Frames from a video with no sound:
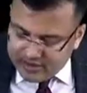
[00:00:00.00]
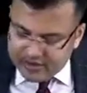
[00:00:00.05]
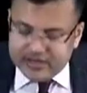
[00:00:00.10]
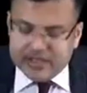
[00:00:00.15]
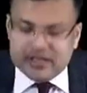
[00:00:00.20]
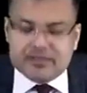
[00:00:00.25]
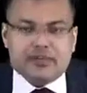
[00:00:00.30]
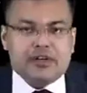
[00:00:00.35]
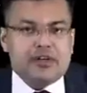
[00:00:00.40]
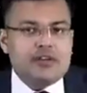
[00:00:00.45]

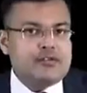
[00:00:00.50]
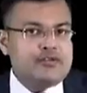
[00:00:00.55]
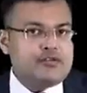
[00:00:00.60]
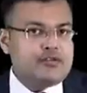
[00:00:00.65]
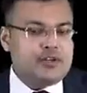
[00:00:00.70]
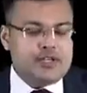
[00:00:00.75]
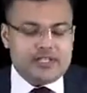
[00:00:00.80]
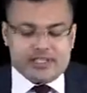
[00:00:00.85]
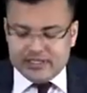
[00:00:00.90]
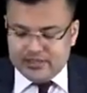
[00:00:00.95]
treatment of
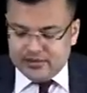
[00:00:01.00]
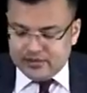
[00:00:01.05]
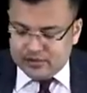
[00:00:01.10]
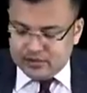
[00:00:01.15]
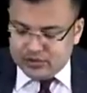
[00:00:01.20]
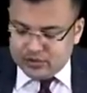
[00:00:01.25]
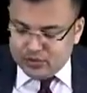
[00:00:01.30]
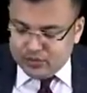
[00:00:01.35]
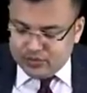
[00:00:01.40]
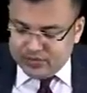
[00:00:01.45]
choice in
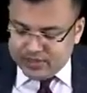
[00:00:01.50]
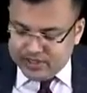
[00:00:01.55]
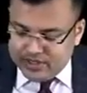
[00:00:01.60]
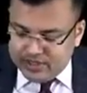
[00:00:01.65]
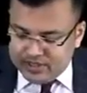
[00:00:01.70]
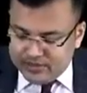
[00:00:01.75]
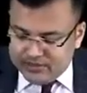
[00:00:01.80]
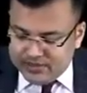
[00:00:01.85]
superior